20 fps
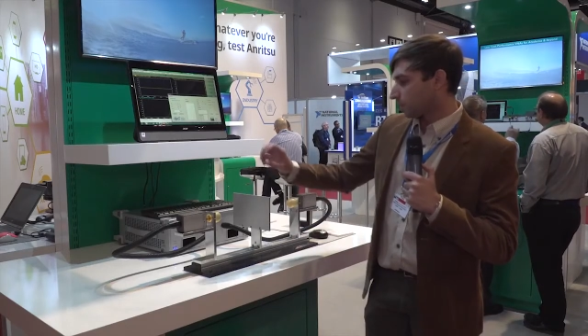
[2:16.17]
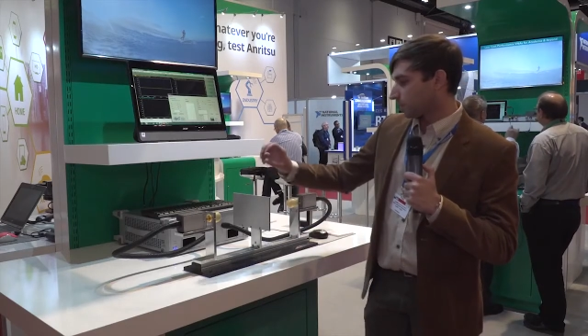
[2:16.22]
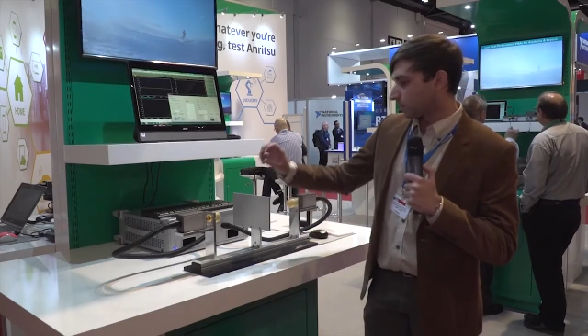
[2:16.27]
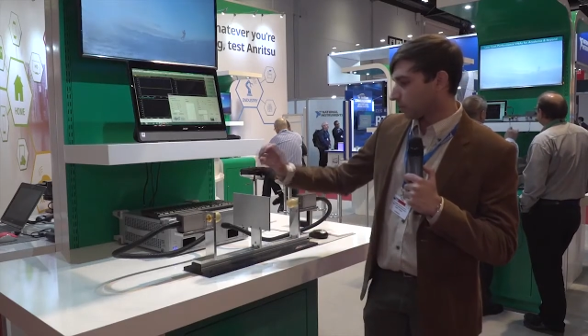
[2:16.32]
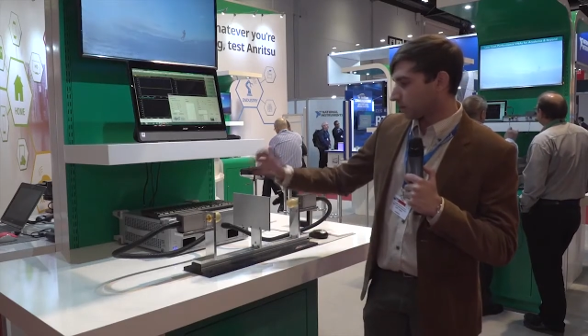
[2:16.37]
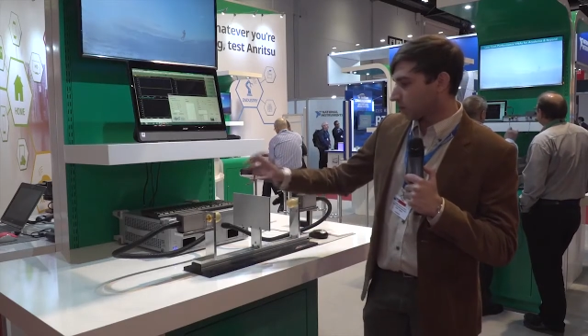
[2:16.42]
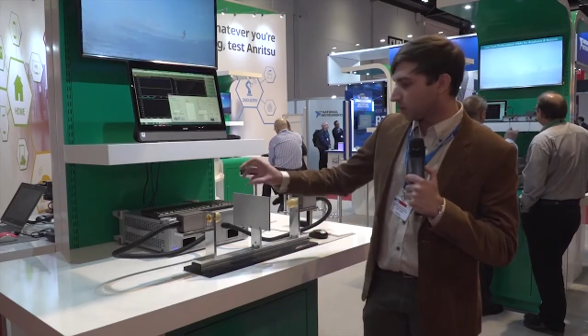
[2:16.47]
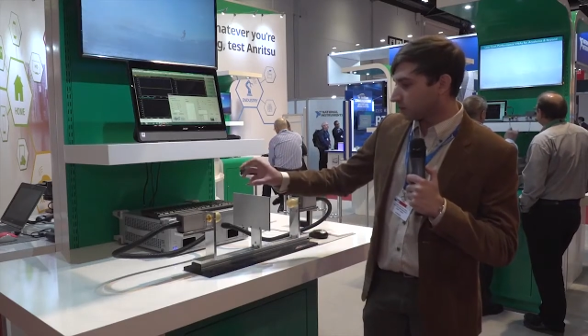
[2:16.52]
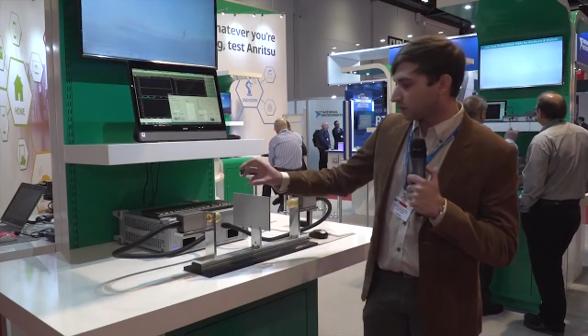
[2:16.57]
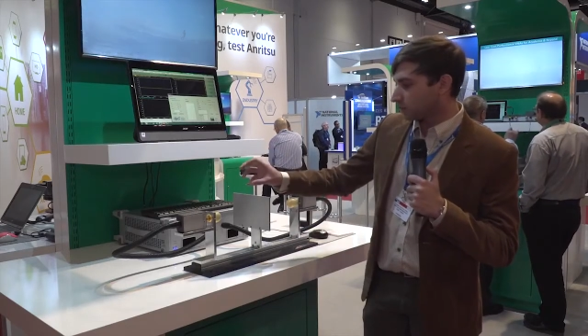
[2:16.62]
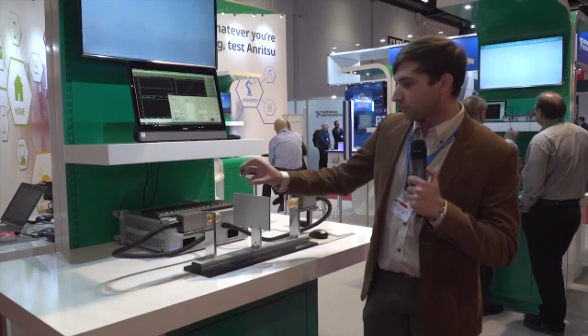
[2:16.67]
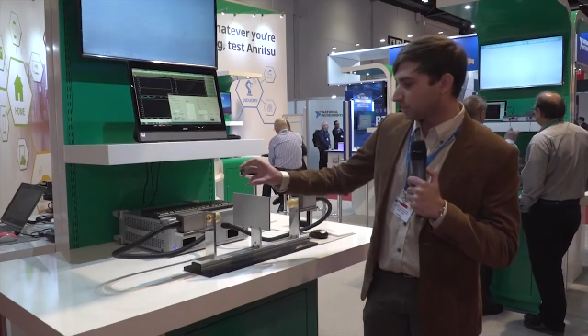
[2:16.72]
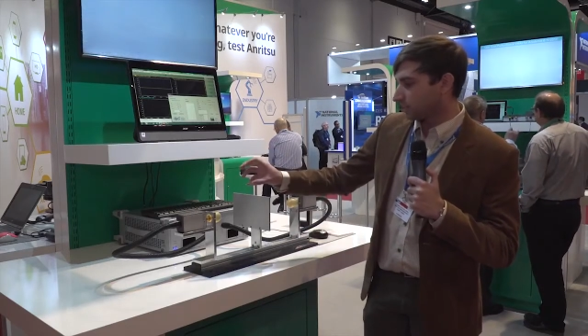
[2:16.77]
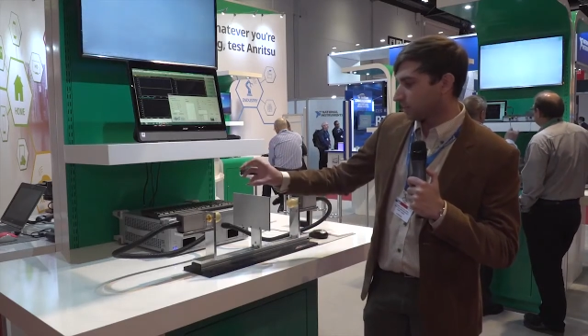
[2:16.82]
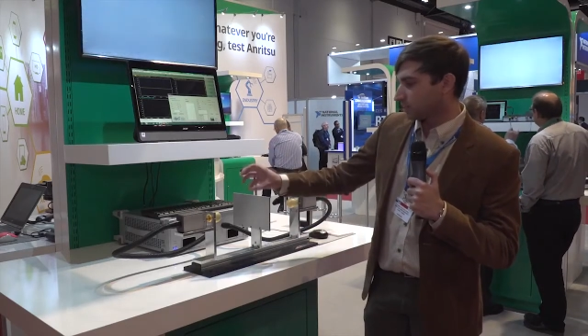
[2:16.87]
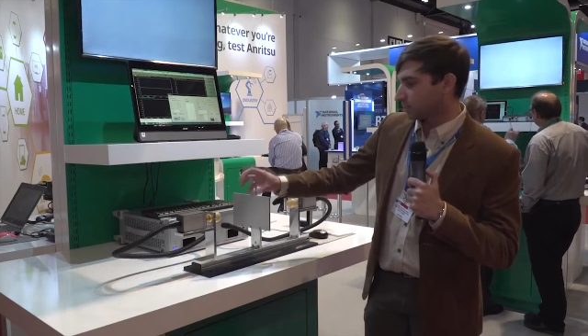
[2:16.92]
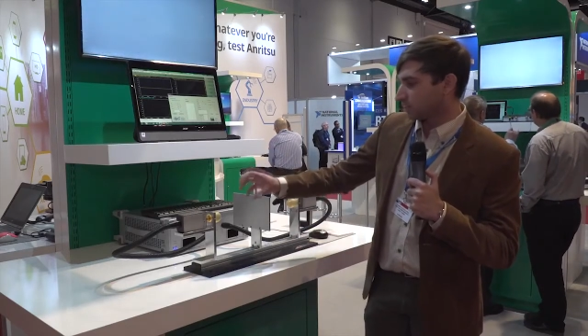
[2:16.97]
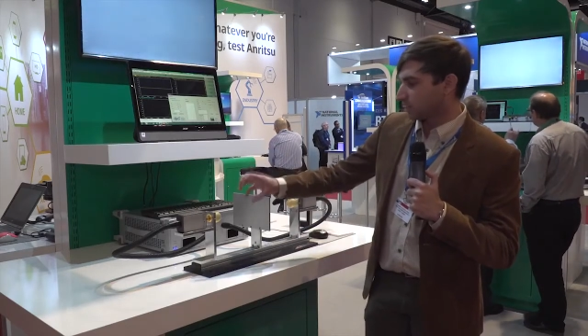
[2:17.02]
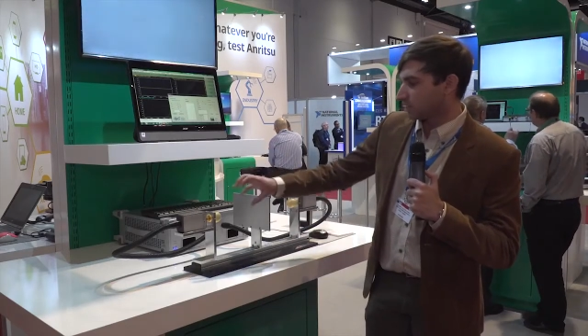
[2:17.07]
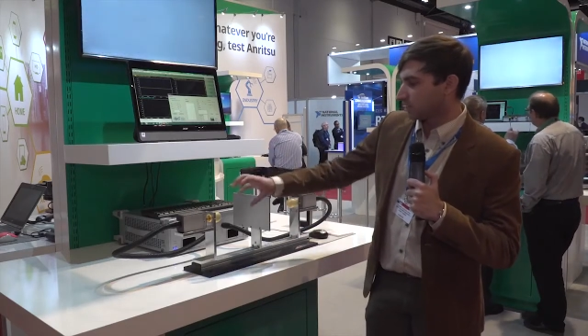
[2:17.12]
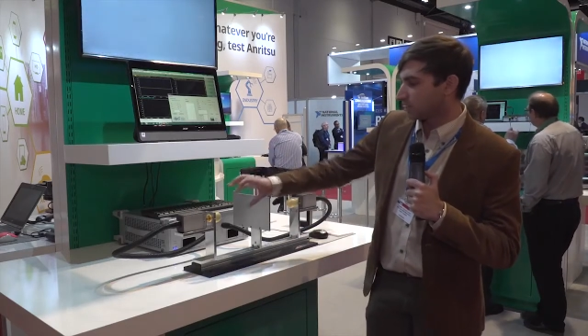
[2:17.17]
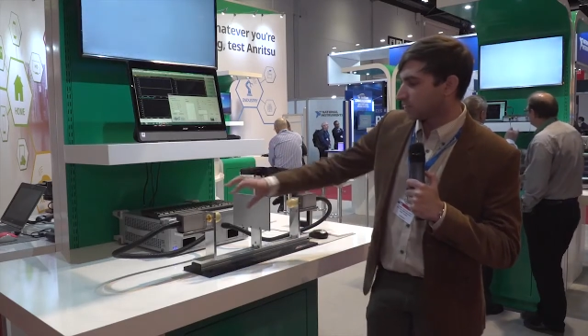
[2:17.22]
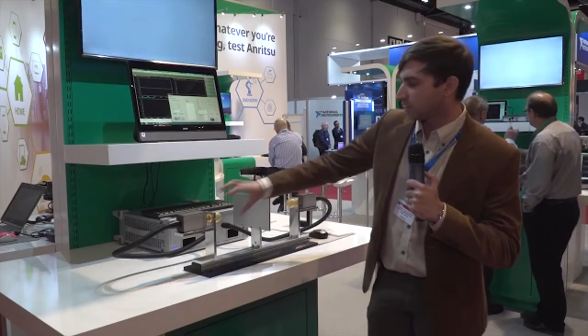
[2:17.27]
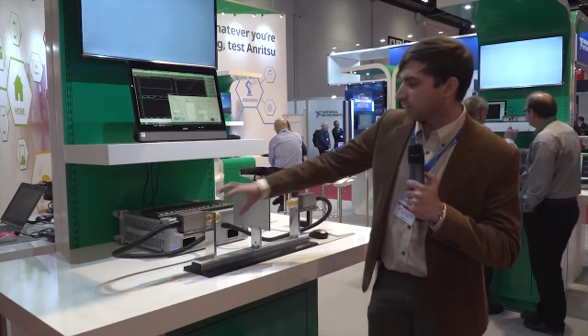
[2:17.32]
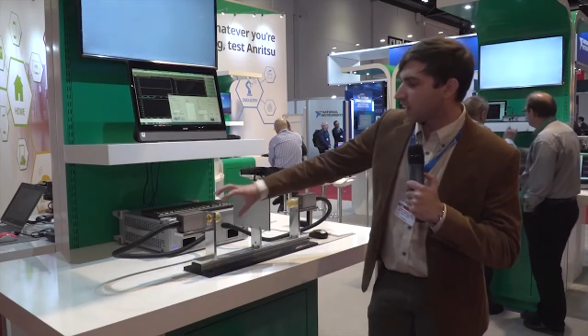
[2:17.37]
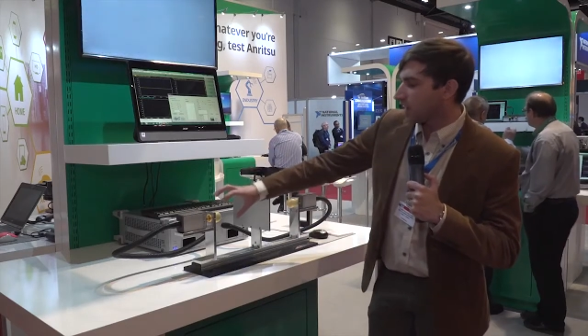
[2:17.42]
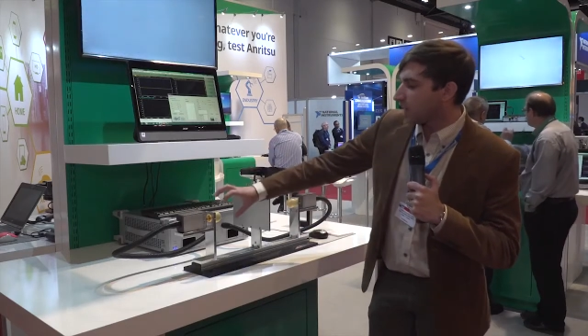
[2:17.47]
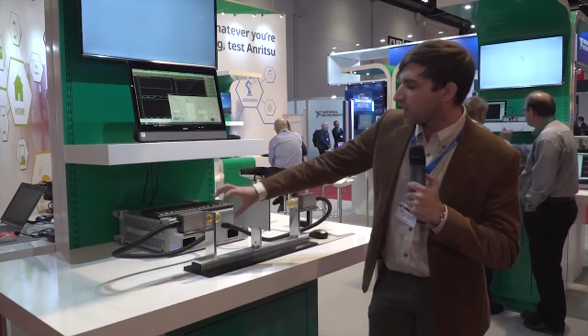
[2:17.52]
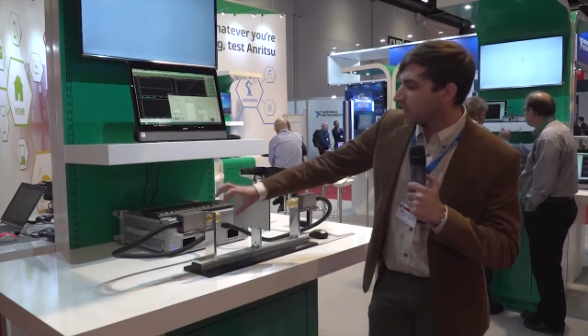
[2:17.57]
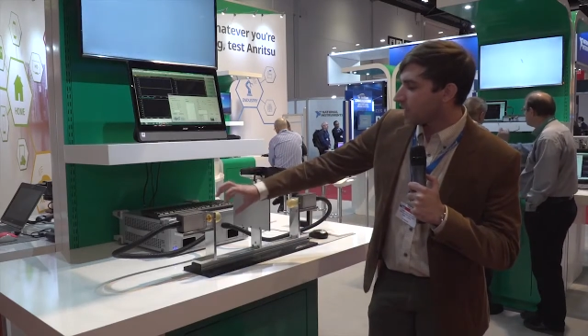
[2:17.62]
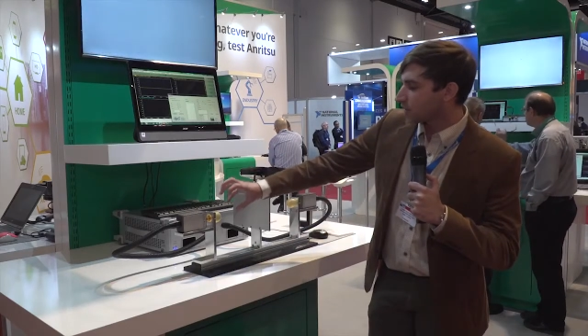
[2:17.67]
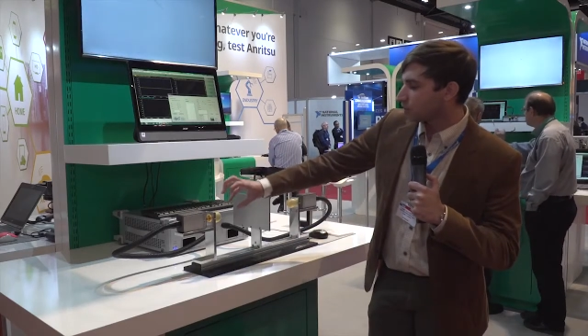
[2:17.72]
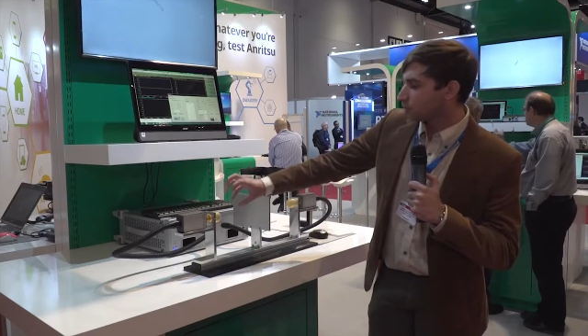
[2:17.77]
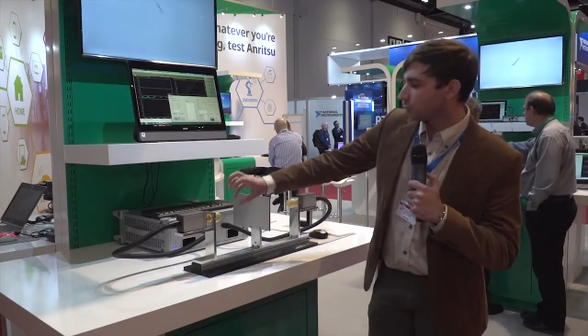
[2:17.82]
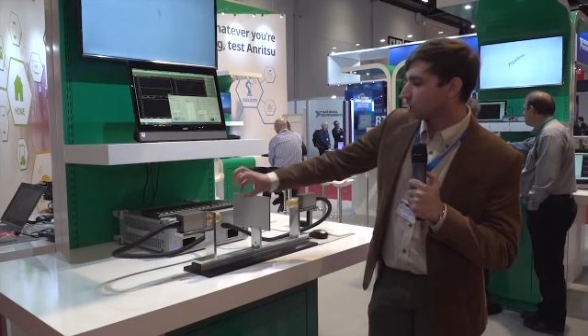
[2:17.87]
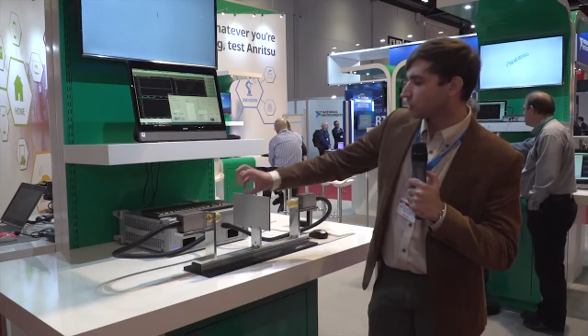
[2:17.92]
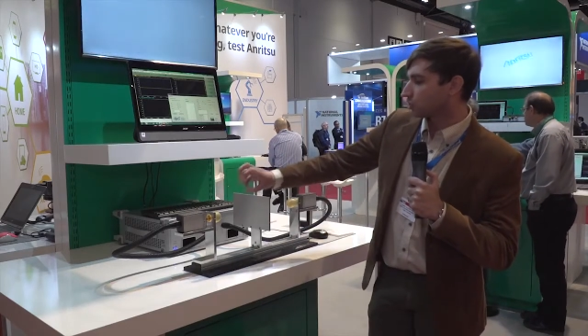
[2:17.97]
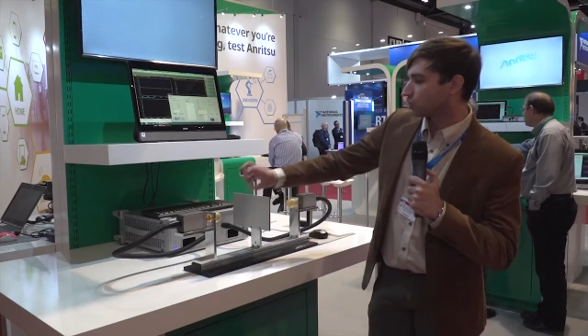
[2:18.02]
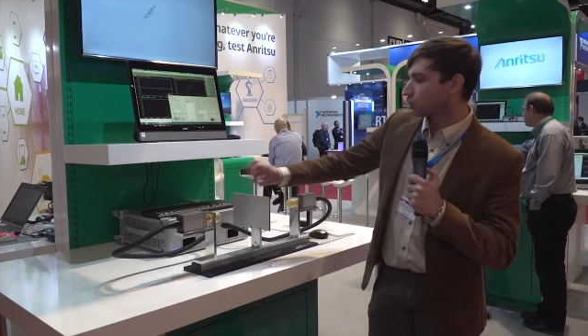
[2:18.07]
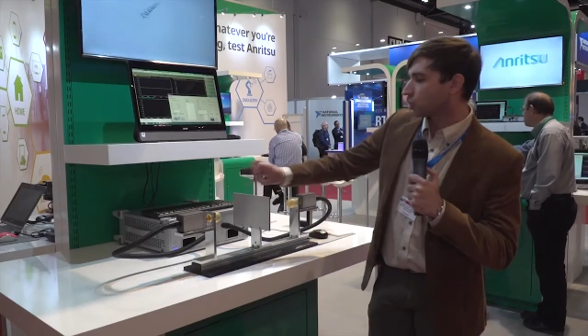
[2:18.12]
The concept is that this
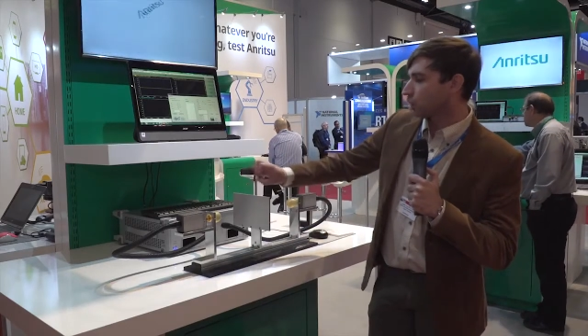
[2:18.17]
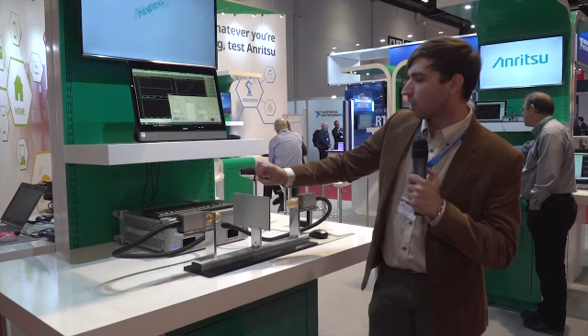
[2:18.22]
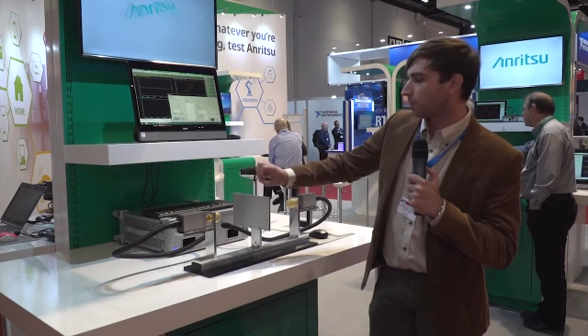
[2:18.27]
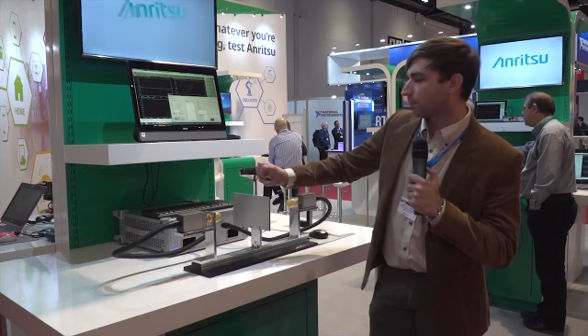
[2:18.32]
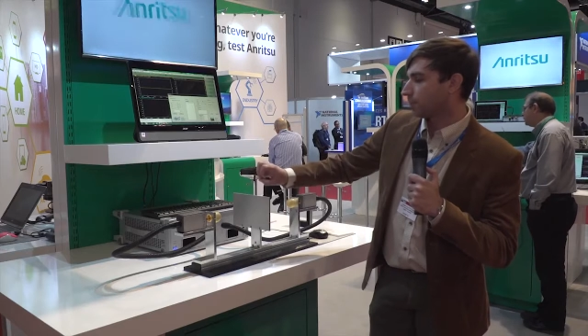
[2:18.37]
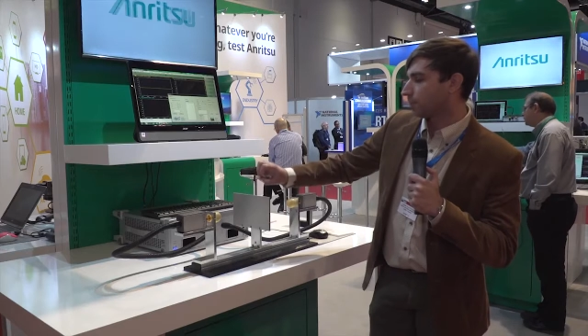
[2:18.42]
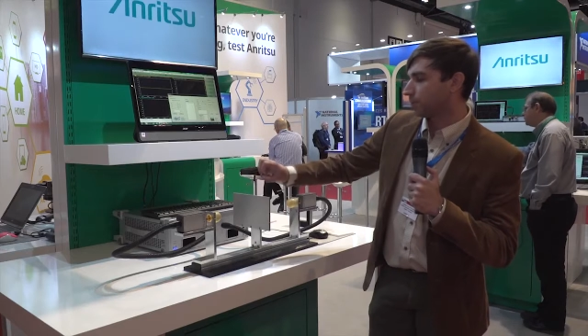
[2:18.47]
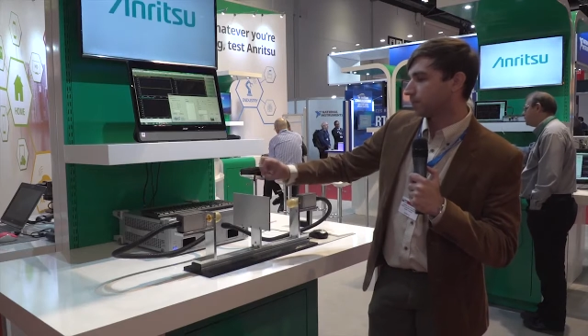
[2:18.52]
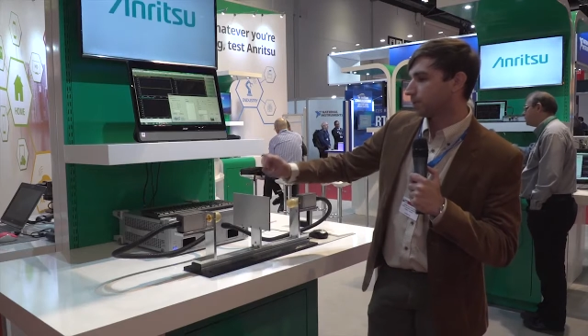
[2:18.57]
dielectric drop